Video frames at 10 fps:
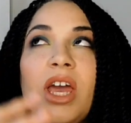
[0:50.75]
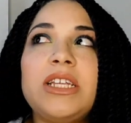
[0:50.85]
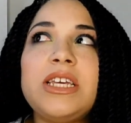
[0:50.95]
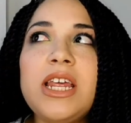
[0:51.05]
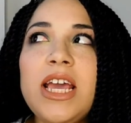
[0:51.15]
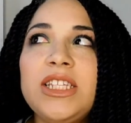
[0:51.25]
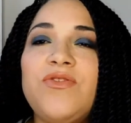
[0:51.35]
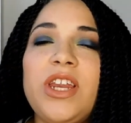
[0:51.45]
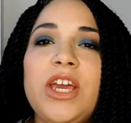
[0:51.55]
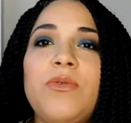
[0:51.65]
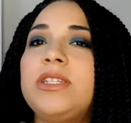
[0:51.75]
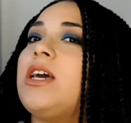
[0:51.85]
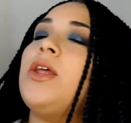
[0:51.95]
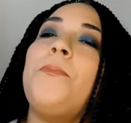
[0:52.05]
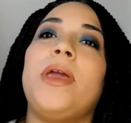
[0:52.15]
today's video is
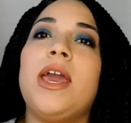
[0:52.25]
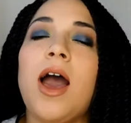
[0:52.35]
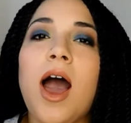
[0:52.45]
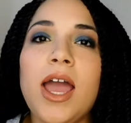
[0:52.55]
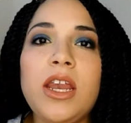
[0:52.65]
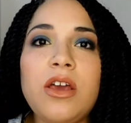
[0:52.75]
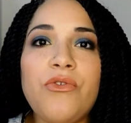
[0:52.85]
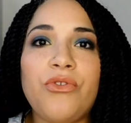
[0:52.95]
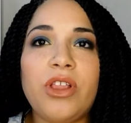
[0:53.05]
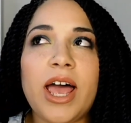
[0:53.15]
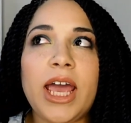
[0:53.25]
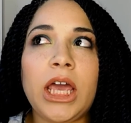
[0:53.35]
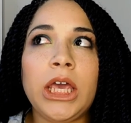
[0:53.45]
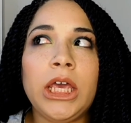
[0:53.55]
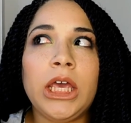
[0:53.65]
gonna be kind of like